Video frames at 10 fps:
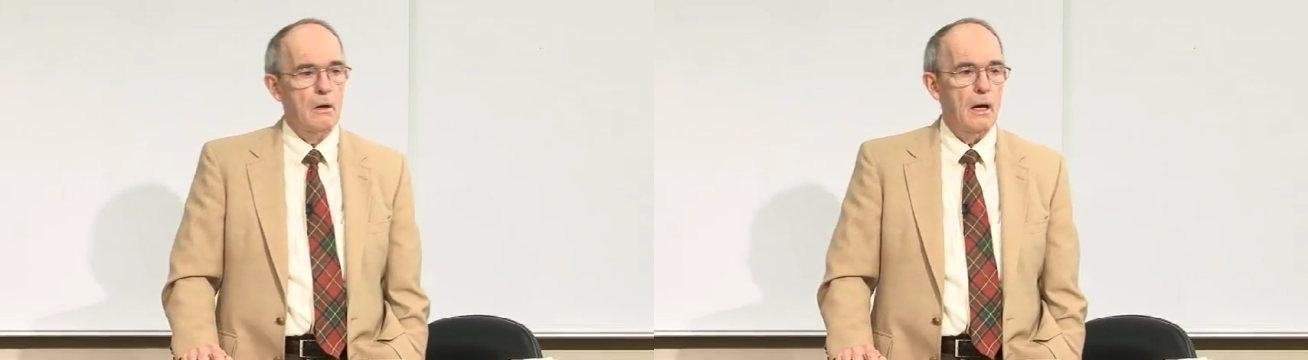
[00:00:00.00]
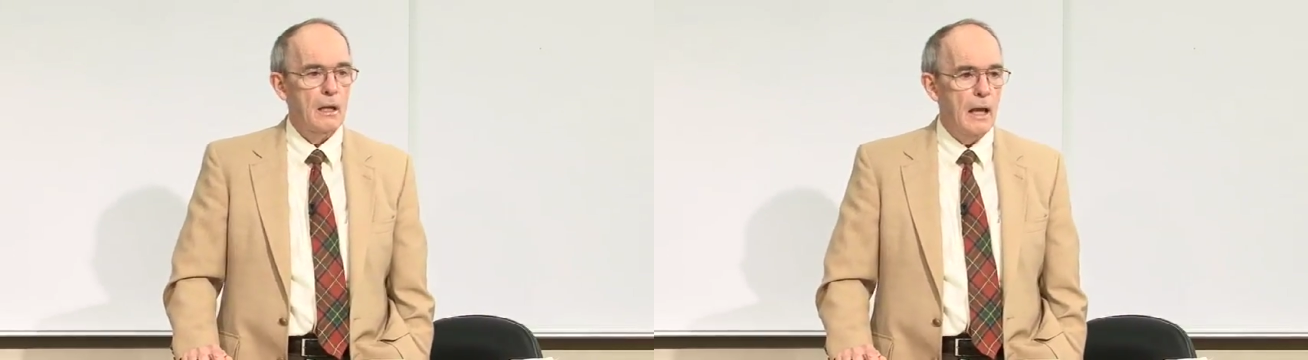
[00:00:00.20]

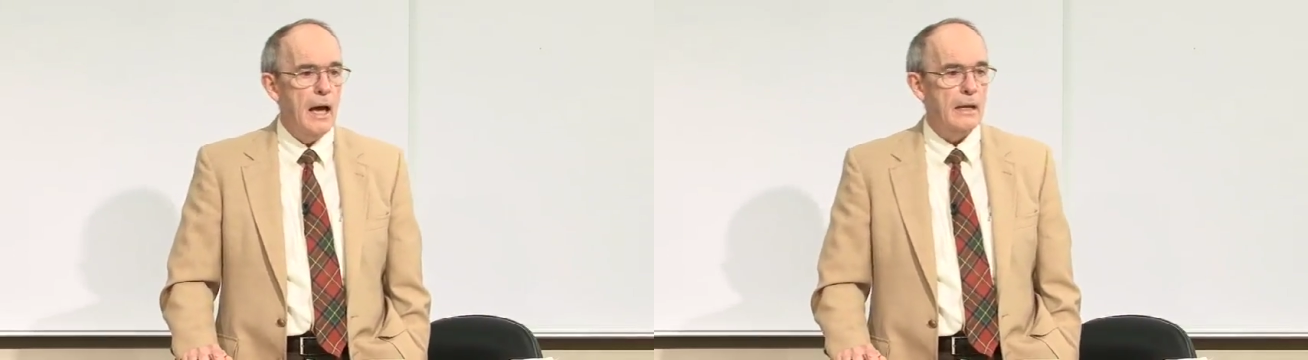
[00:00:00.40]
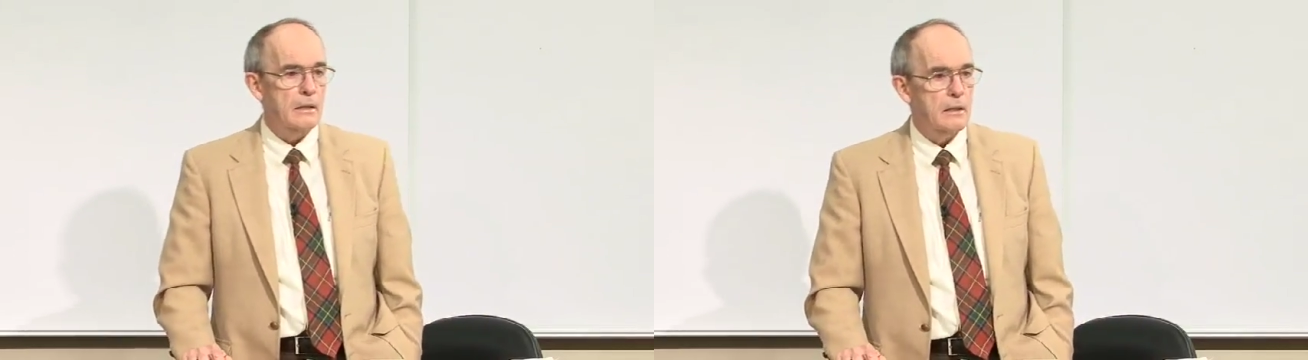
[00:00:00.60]
a
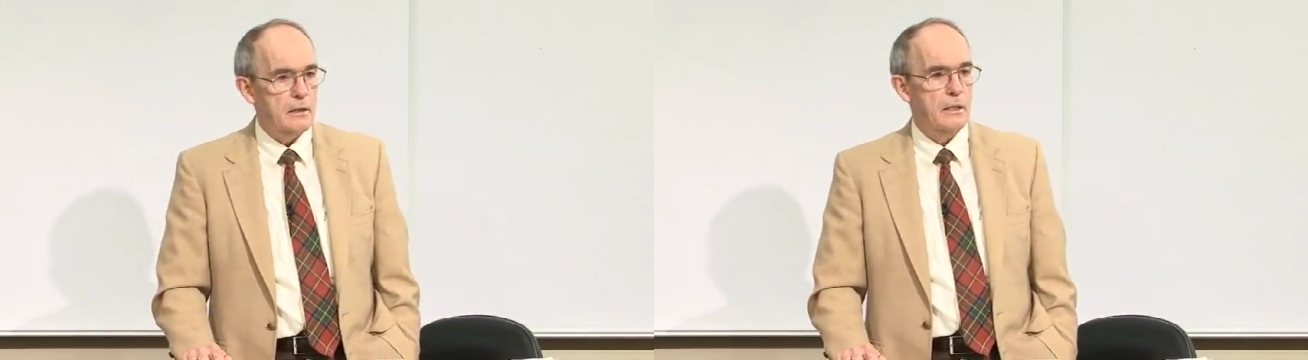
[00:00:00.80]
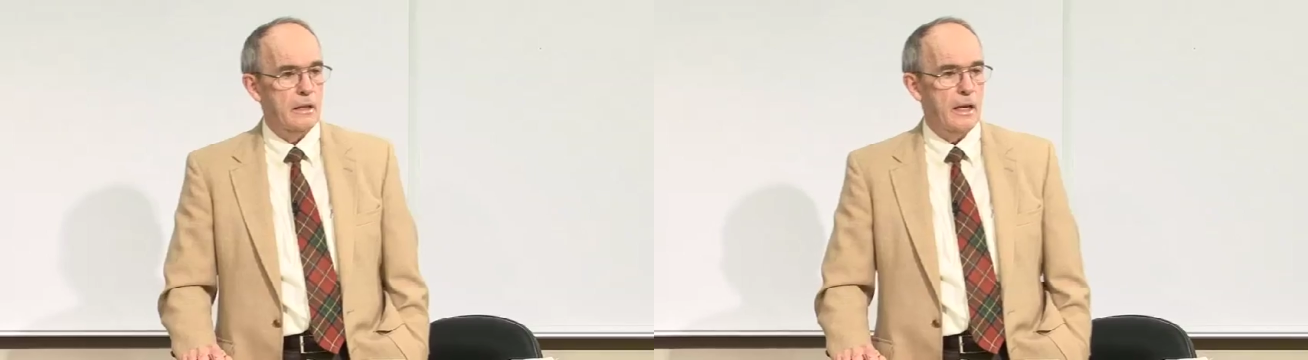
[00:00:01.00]
lot
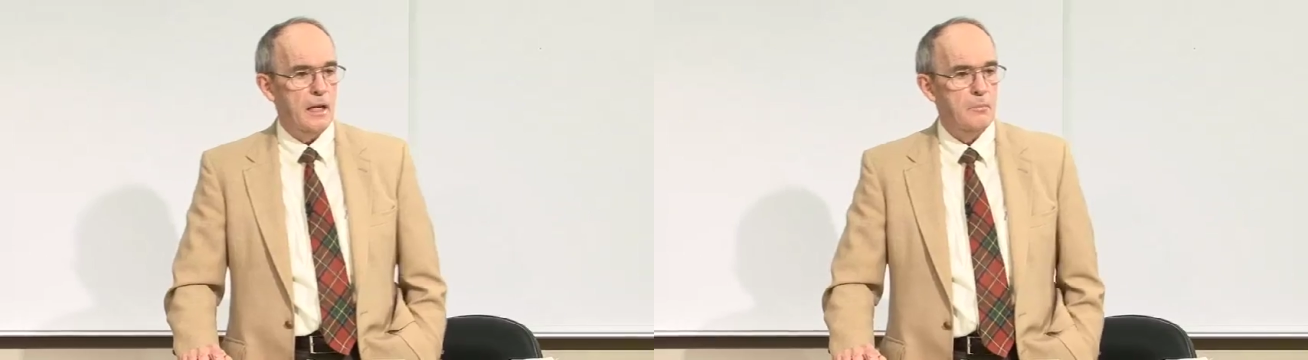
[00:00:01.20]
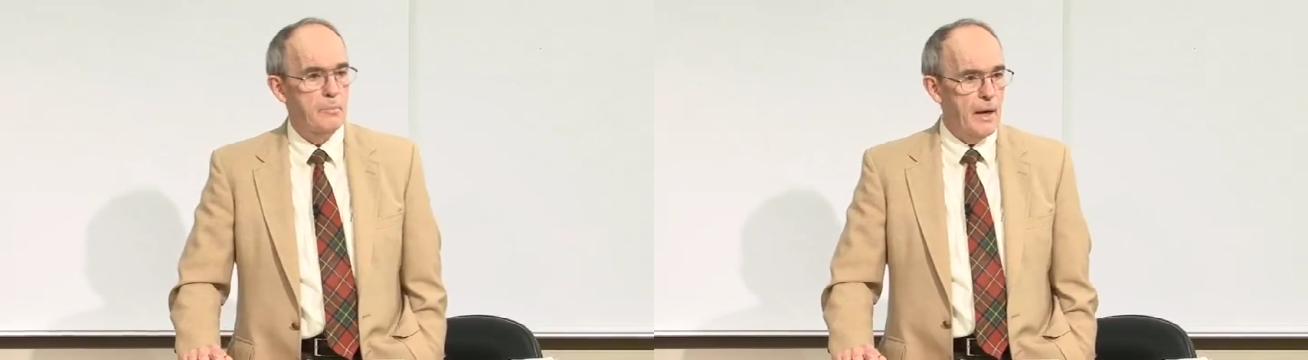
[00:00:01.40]

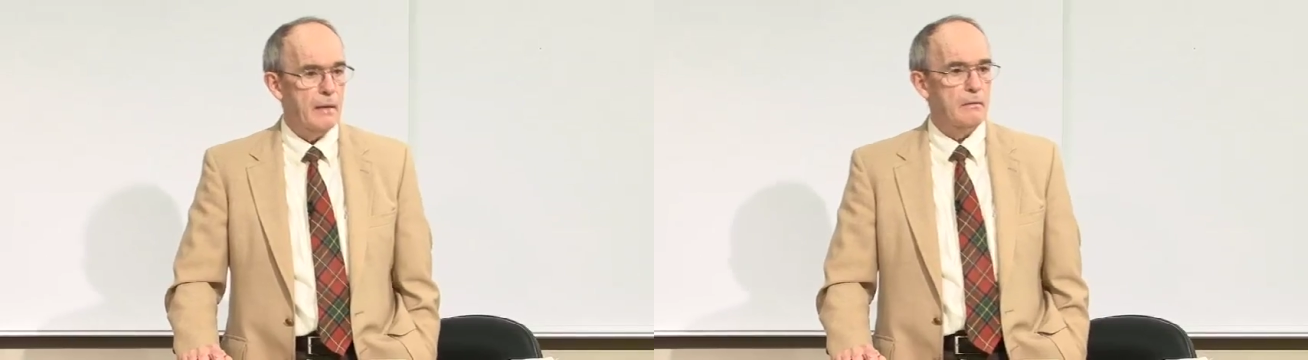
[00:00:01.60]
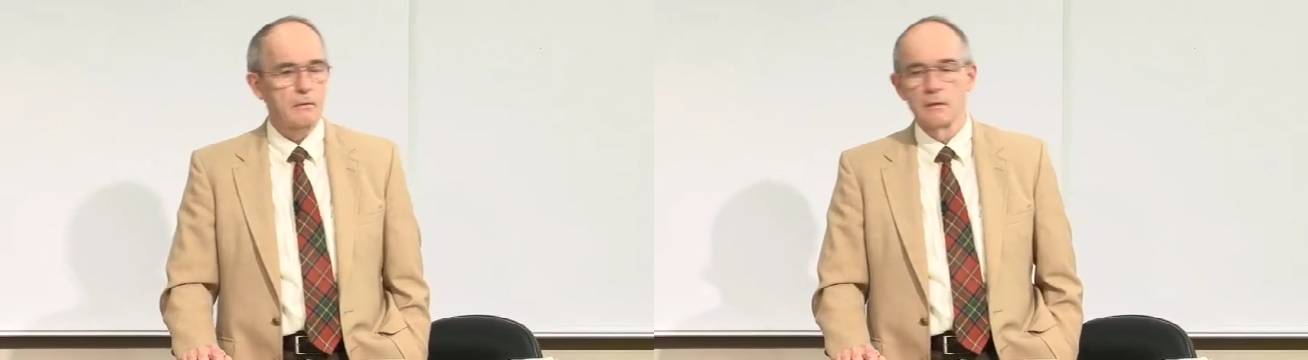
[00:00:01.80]
today,
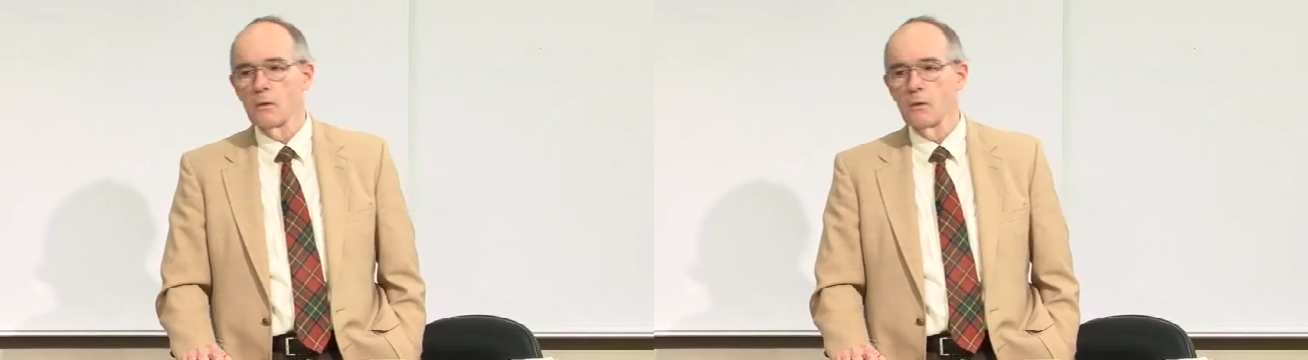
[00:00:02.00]
but